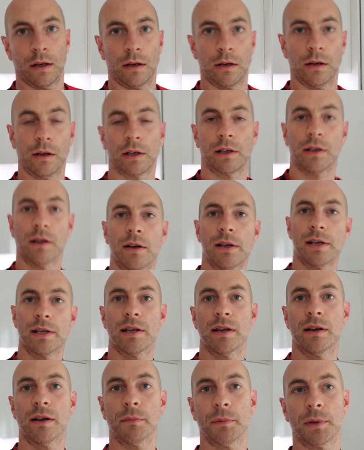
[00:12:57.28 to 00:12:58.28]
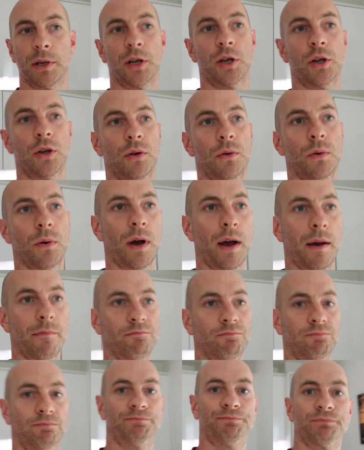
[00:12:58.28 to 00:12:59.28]
Right guys, I'm going
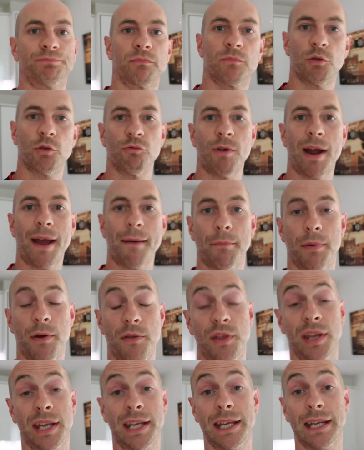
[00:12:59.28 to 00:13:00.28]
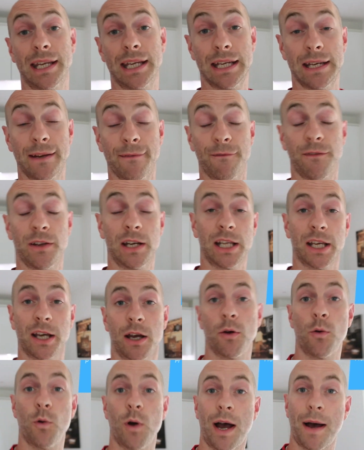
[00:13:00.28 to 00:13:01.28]
to wrap the
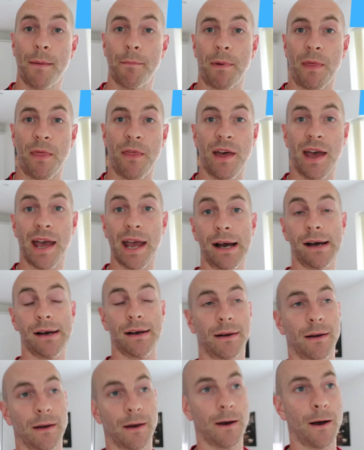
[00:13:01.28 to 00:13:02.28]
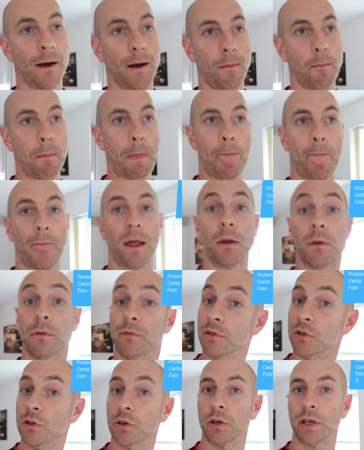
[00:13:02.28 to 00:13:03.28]
video up there. Hope
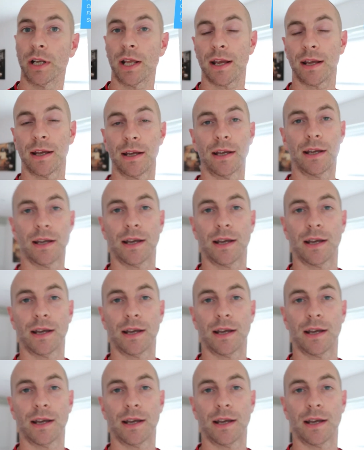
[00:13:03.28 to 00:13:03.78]
you've enjoyed it.